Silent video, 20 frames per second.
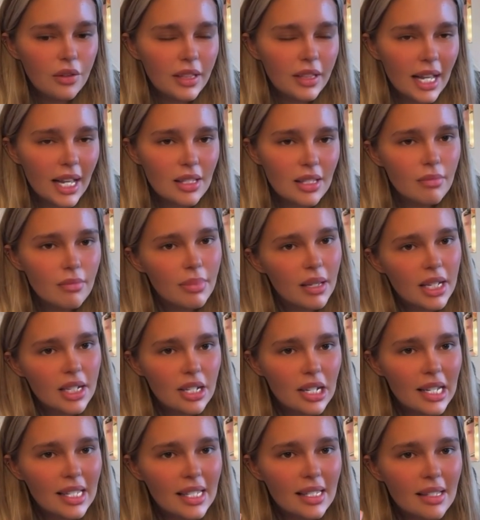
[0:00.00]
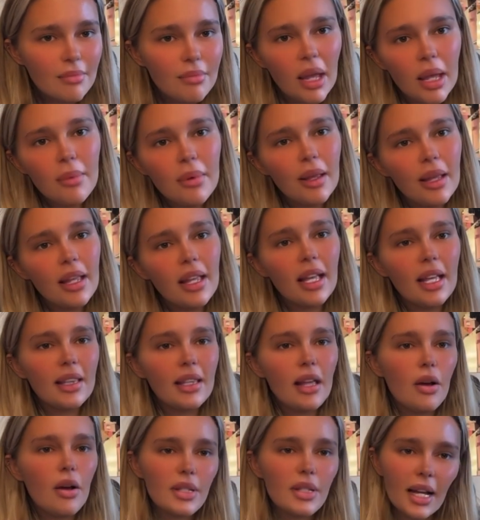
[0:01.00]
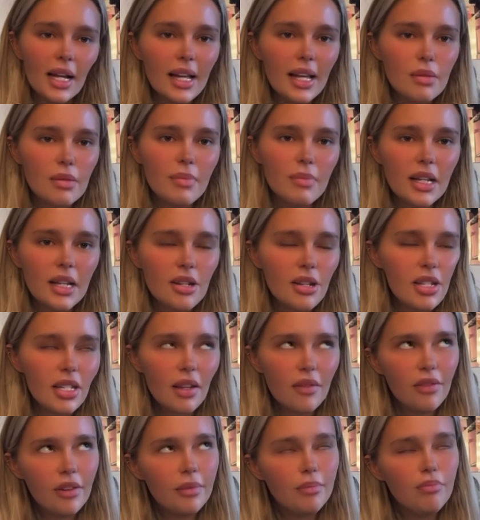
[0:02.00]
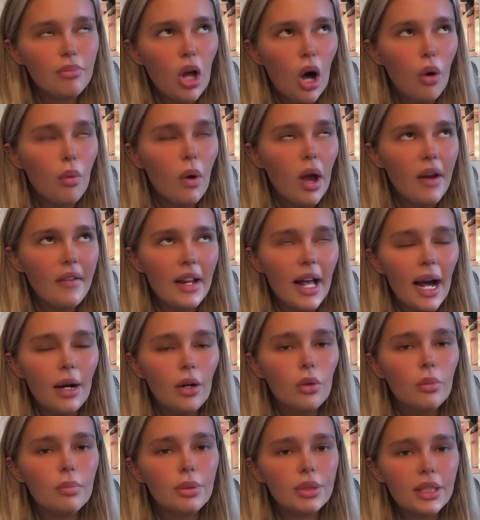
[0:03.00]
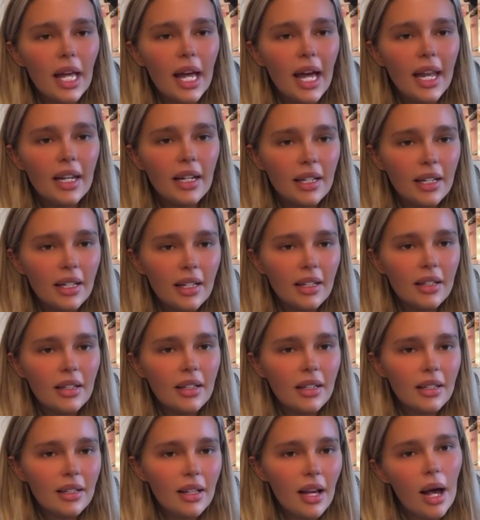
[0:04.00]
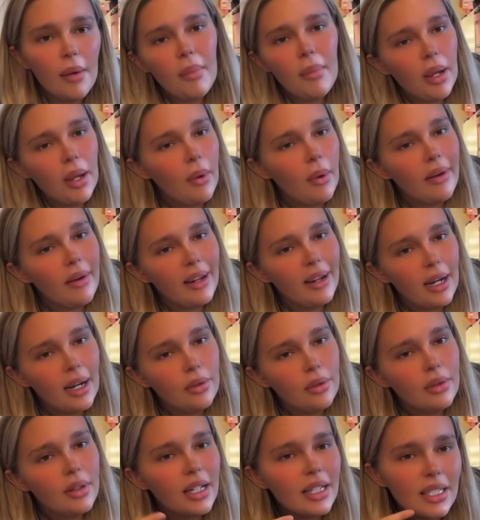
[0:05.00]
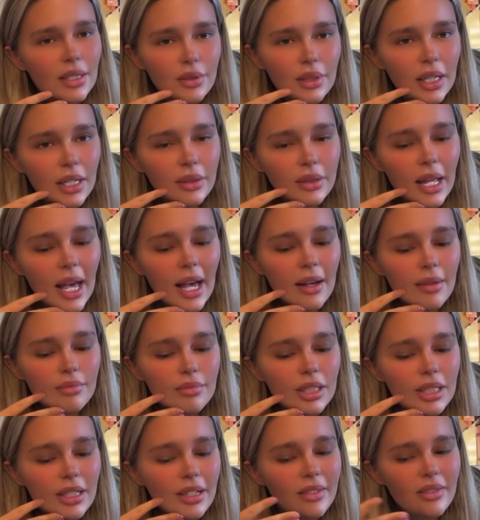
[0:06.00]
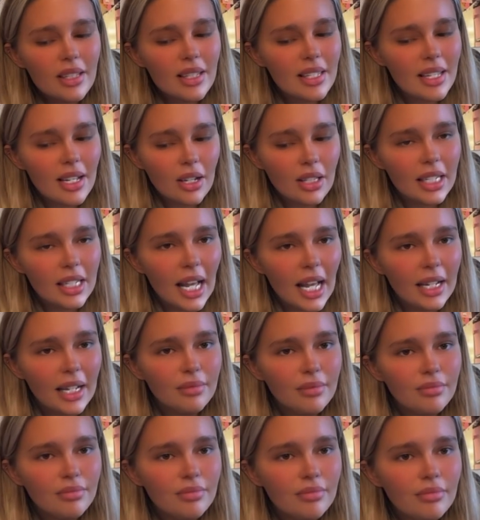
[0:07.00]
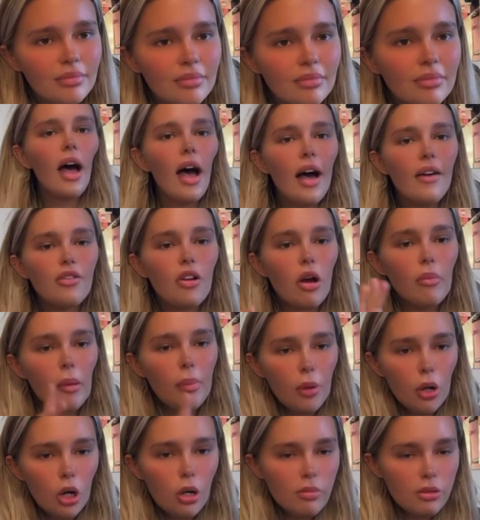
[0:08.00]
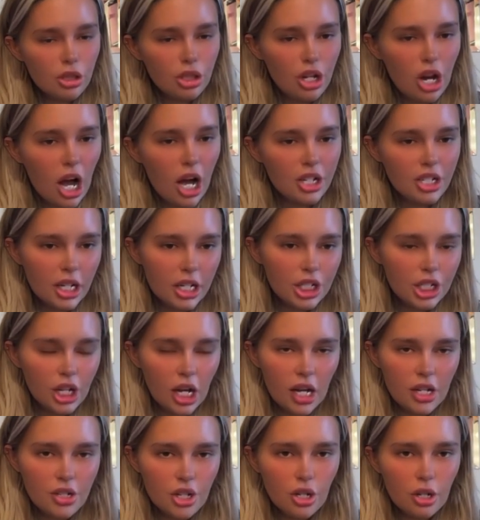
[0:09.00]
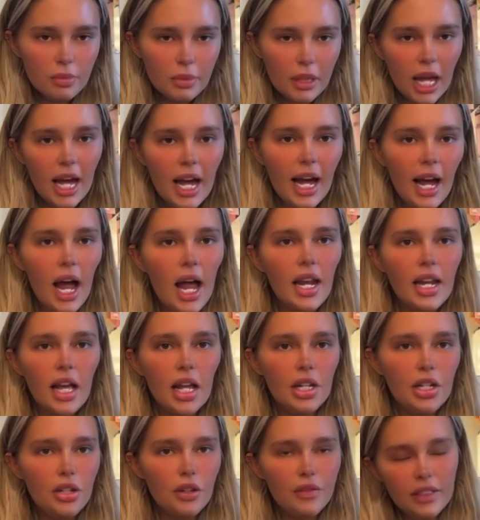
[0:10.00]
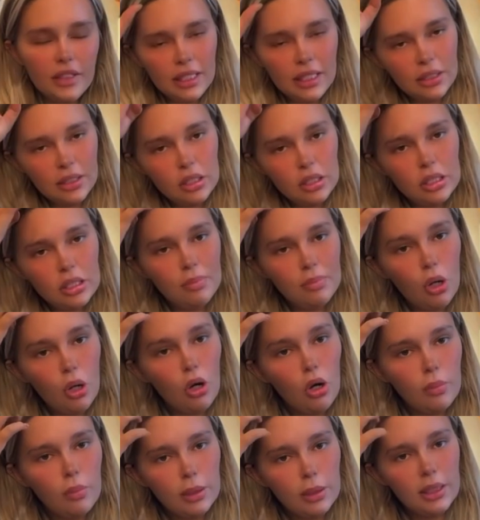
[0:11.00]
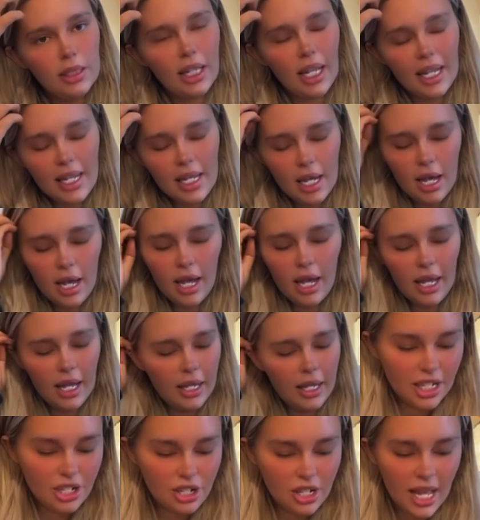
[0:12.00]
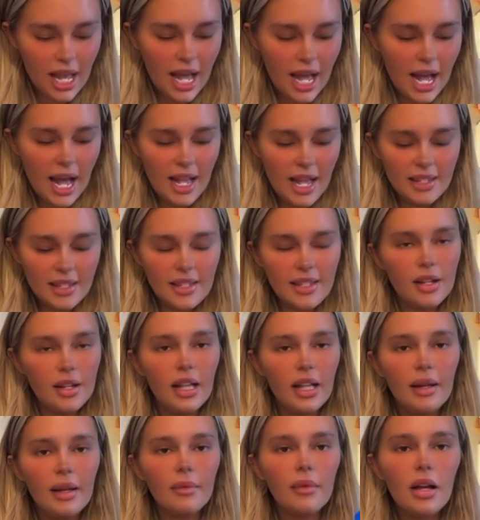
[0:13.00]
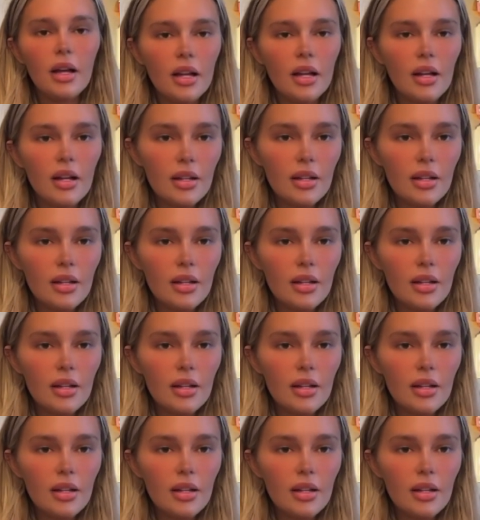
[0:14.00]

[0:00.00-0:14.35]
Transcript: hopefully get some pictures, maybe in the hotel get some pictures if I'm not wearing it out, but then I might wear it out. I don't know yet, I'm gonna have to see on the day. I've got my portable charger charging up there and another little portable light. Literally has so like